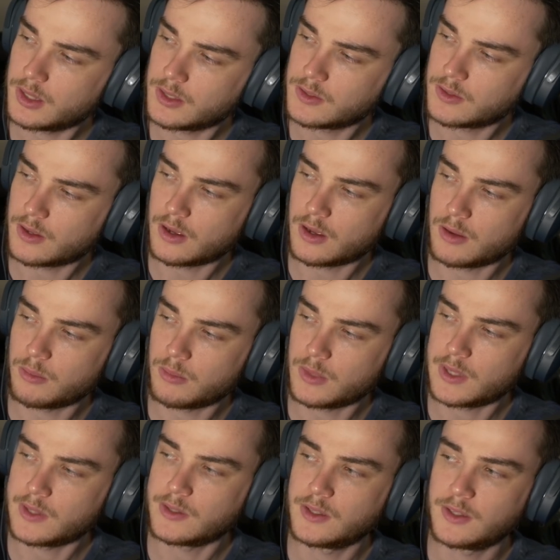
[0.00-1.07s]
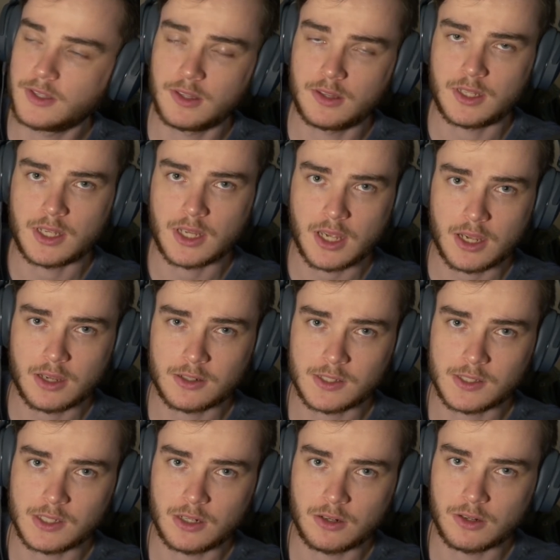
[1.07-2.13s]
This time it's the
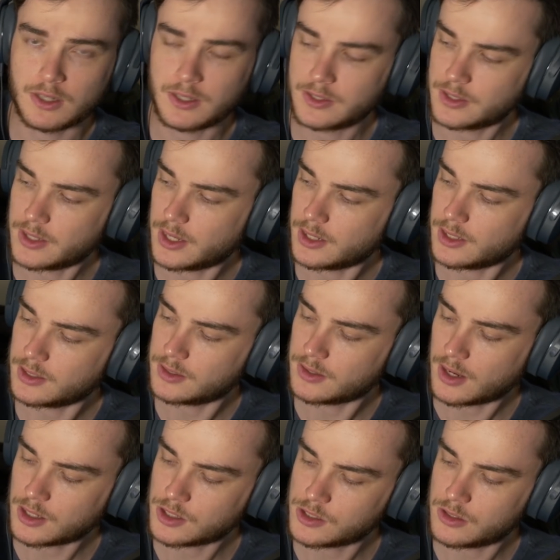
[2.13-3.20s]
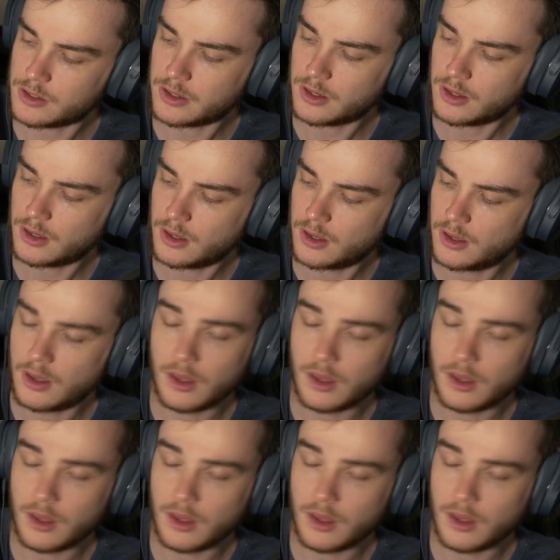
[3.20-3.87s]
Encounter series, and it's actually